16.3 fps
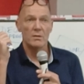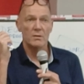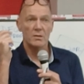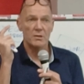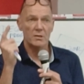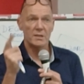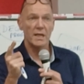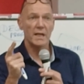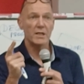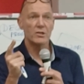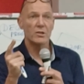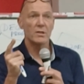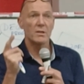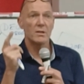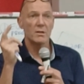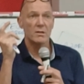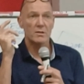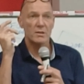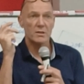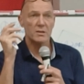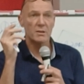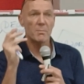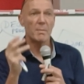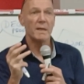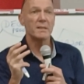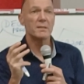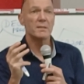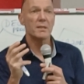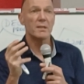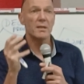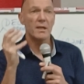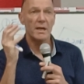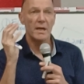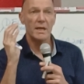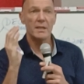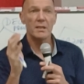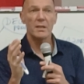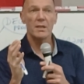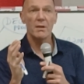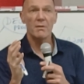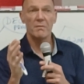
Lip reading: the section, the semester, and the year.